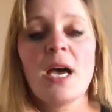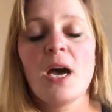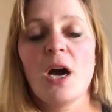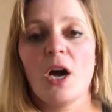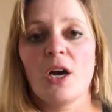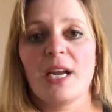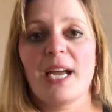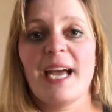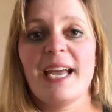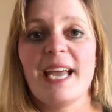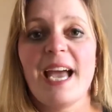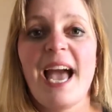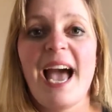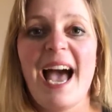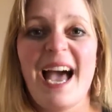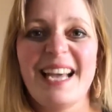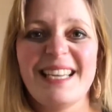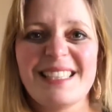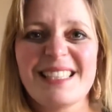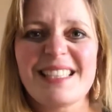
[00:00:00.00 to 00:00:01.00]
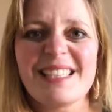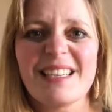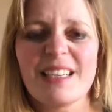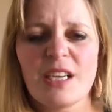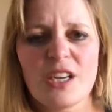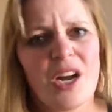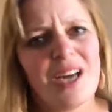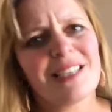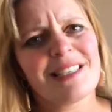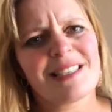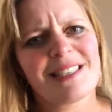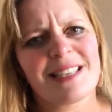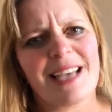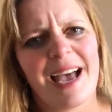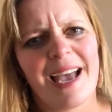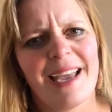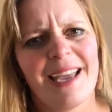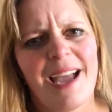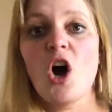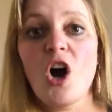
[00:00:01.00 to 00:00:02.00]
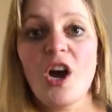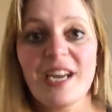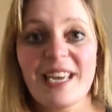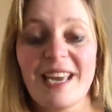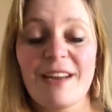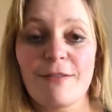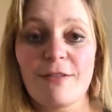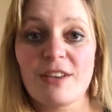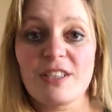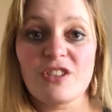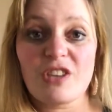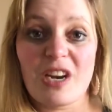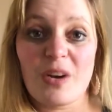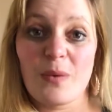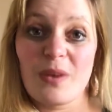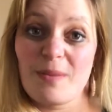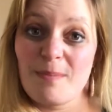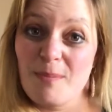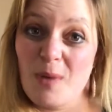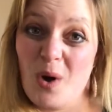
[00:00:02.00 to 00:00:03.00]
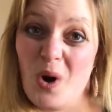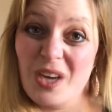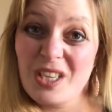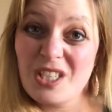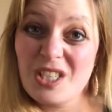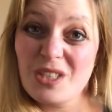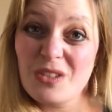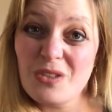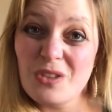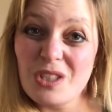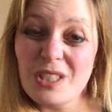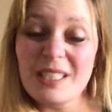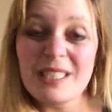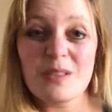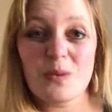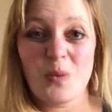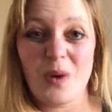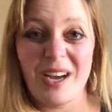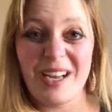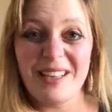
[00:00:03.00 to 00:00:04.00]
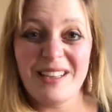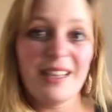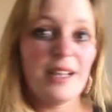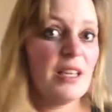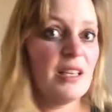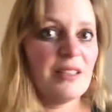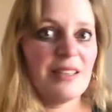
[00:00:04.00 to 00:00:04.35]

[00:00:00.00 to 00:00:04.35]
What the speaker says: Okay, and can I just say, I get frustrated with my children as well.